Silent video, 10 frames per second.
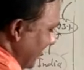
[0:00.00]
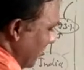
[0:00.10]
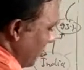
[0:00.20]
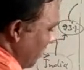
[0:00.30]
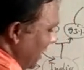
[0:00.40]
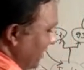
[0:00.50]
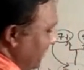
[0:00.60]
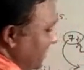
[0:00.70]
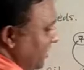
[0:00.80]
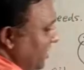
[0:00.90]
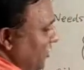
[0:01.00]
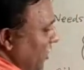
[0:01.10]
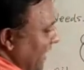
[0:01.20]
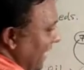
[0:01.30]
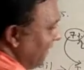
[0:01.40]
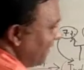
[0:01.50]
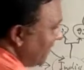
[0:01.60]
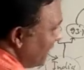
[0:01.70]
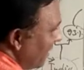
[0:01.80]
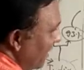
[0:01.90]
economies which did not
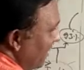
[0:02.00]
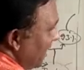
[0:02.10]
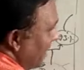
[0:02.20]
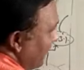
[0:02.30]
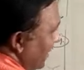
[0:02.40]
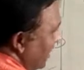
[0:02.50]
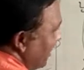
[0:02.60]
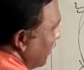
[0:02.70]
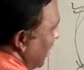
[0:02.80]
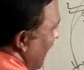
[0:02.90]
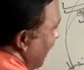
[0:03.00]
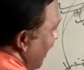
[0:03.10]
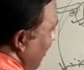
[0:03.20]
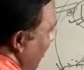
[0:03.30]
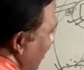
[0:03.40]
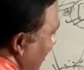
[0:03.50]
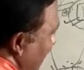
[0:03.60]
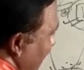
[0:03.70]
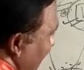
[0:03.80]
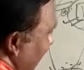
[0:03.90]
have machines of capital
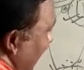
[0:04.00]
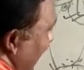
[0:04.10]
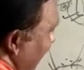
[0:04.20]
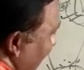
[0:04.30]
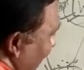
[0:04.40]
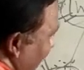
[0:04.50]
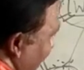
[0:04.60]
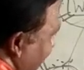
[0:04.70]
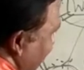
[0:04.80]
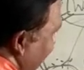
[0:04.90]
goods, they are less